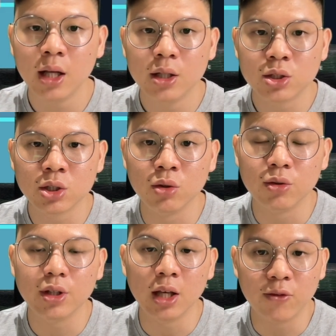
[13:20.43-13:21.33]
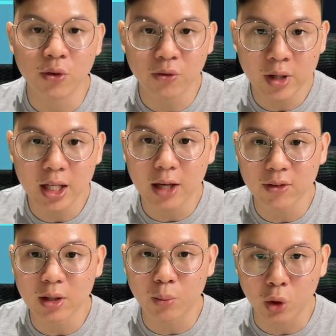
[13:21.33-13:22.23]
So if you fit Kevin
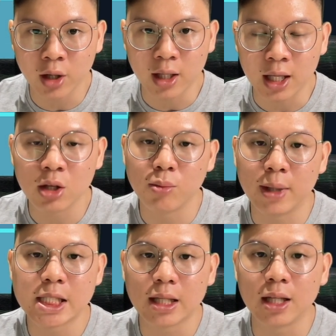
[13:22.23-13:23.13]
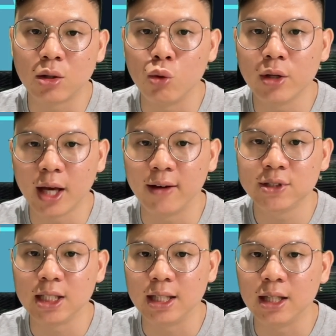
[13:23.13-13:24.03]
De Bruyne in, you basically don't have
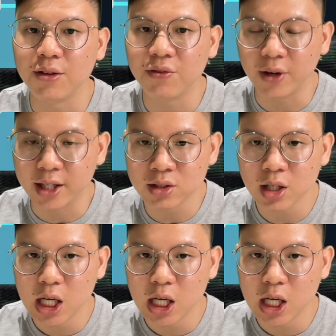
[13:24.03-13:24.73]
City defense,